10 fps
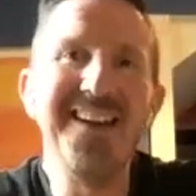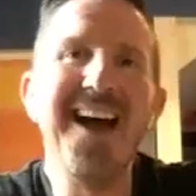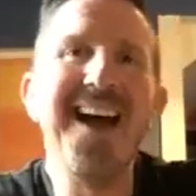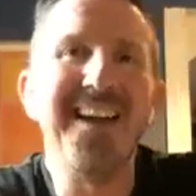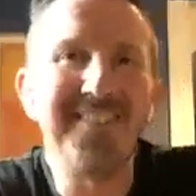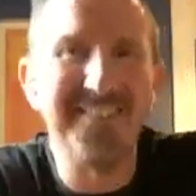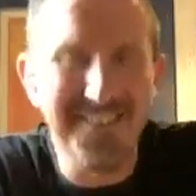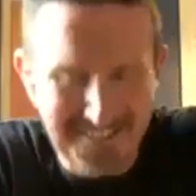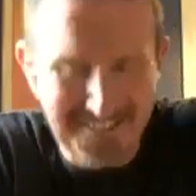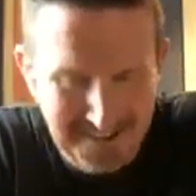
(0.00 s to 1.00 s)
Yes,
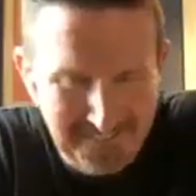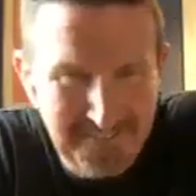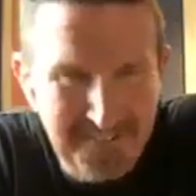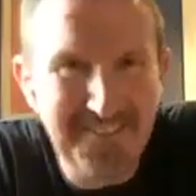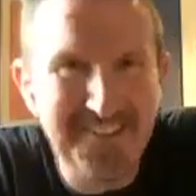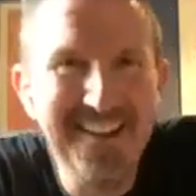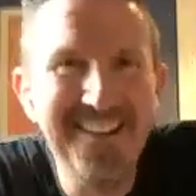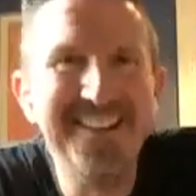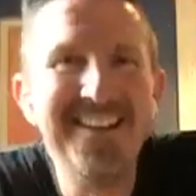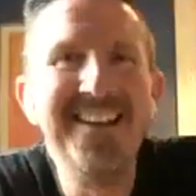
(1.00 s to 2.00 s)
you're here for
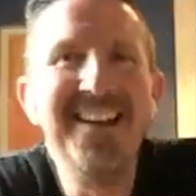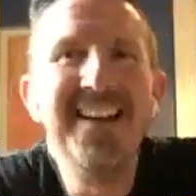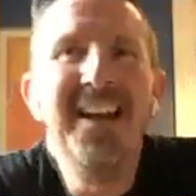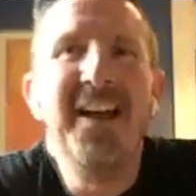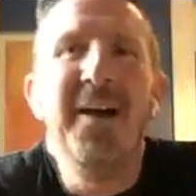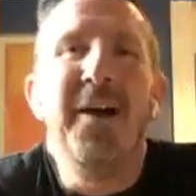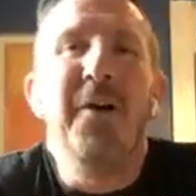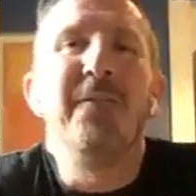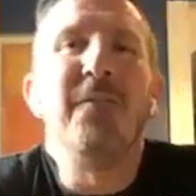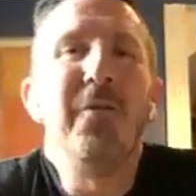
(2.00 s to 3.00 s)
3.
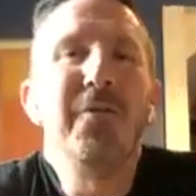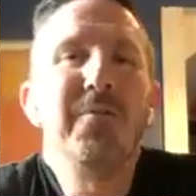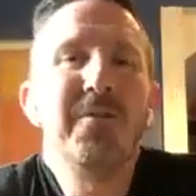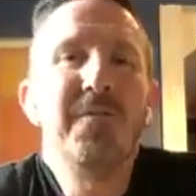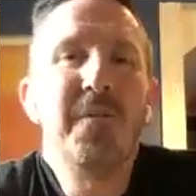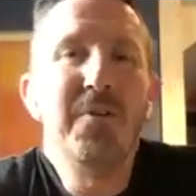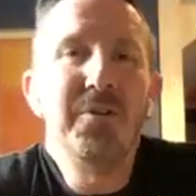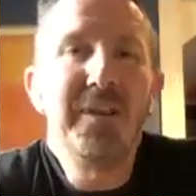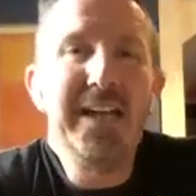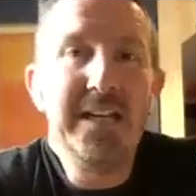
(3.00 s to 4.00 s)
Forward
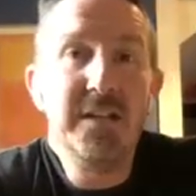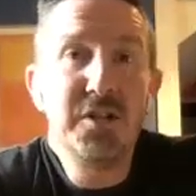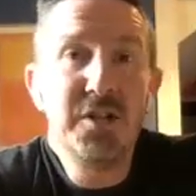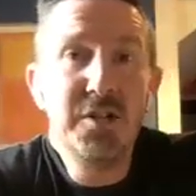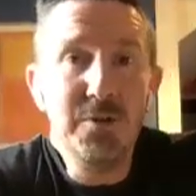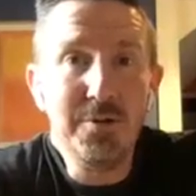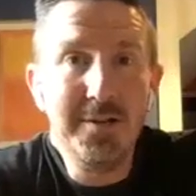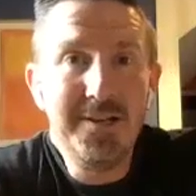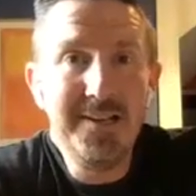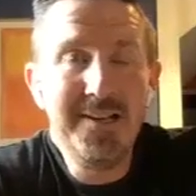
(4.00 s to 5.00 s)
fold in 2.
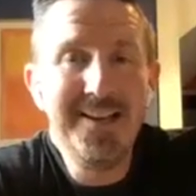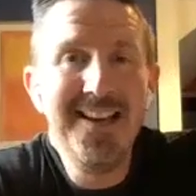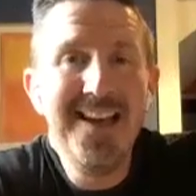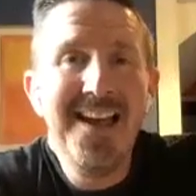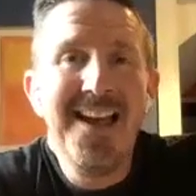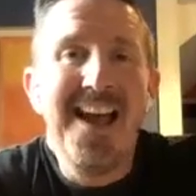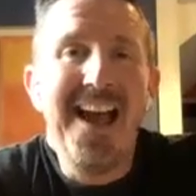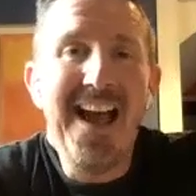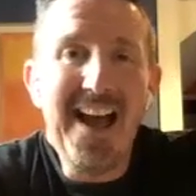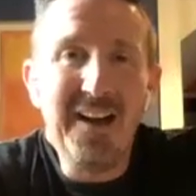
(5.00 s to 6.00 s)

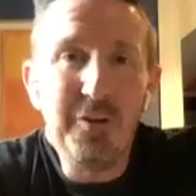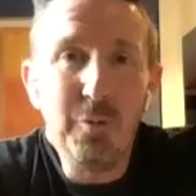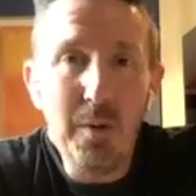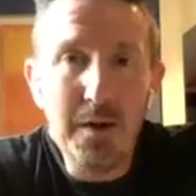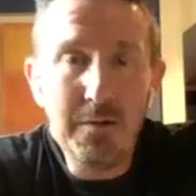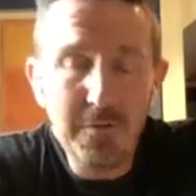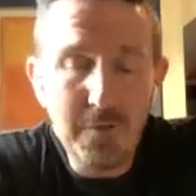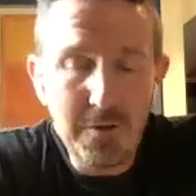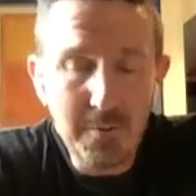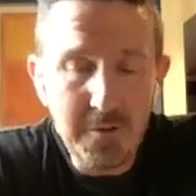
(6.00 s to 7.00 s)
And 1,
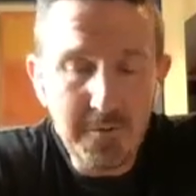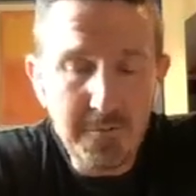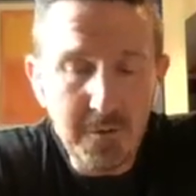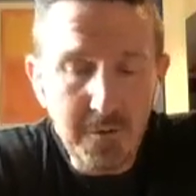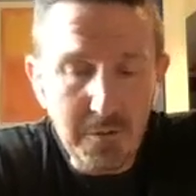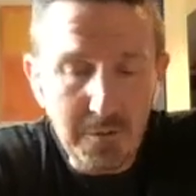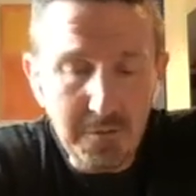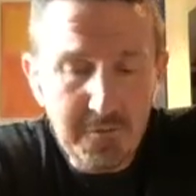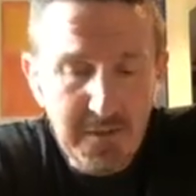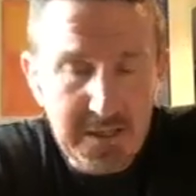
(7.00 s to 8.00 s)
forward
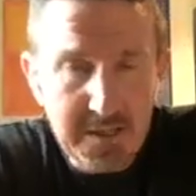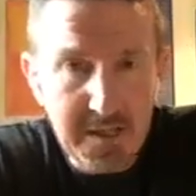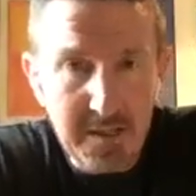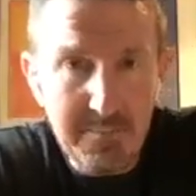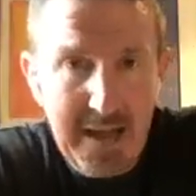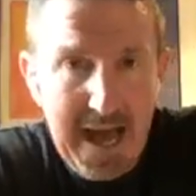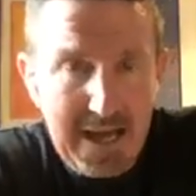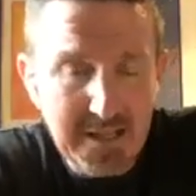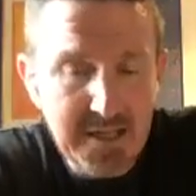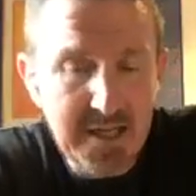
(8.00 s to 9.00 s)
fold, feet to the
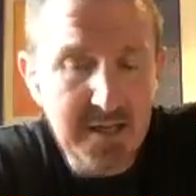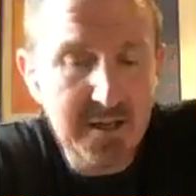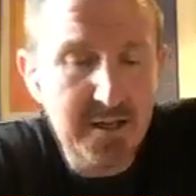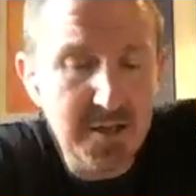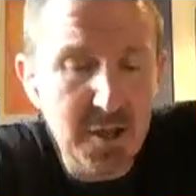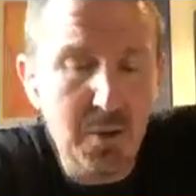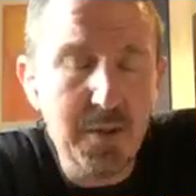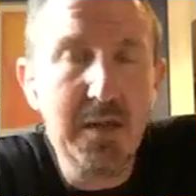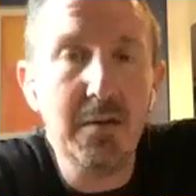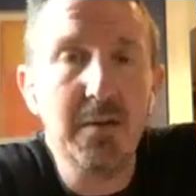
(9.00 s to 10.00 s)
mat.
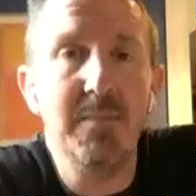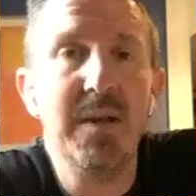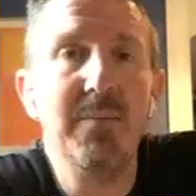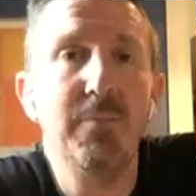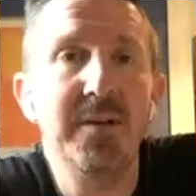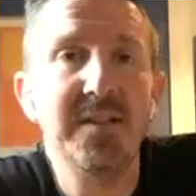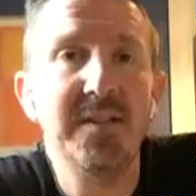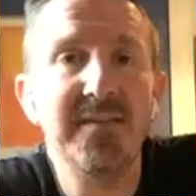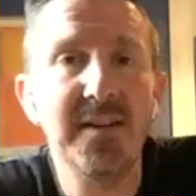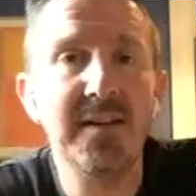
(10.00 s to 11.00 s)
Toe heel them hip width
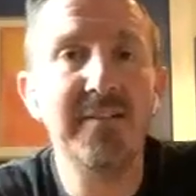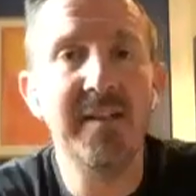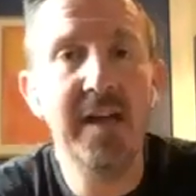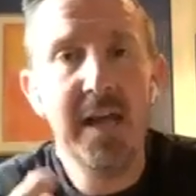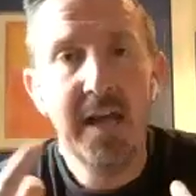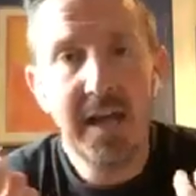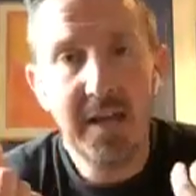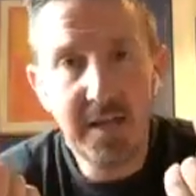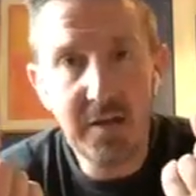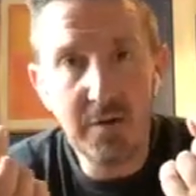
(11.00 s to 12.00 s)
distance.
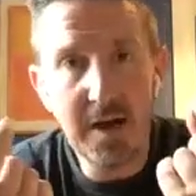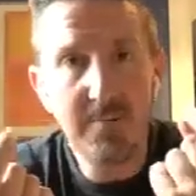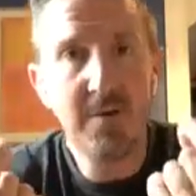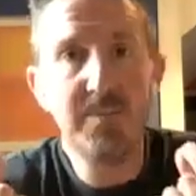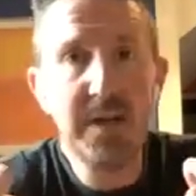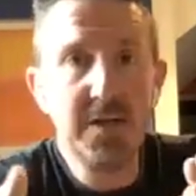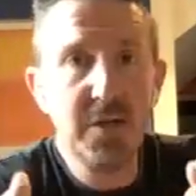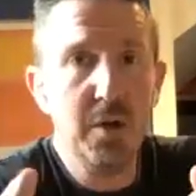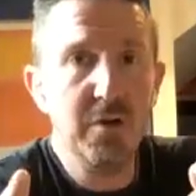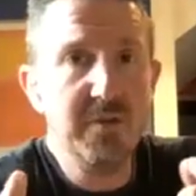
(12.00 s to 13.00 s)
And then grab your
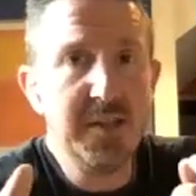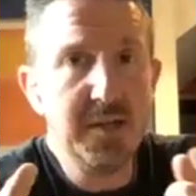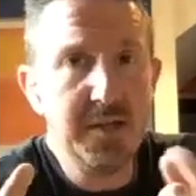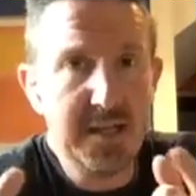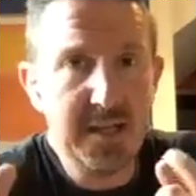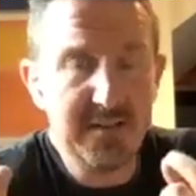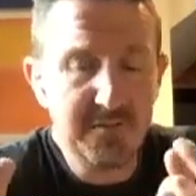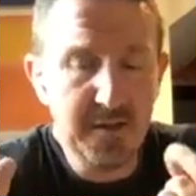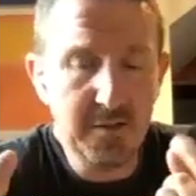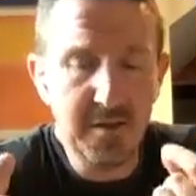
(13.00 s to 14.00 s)
big toes with your
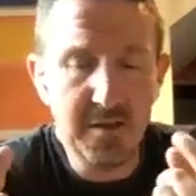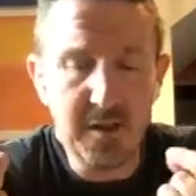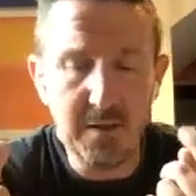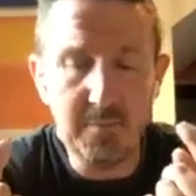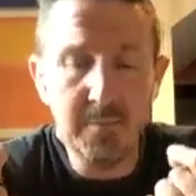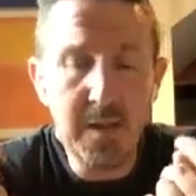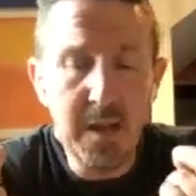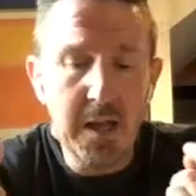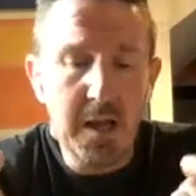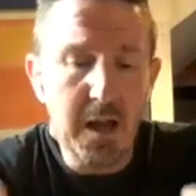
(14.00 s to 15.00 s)
index finger and thumb.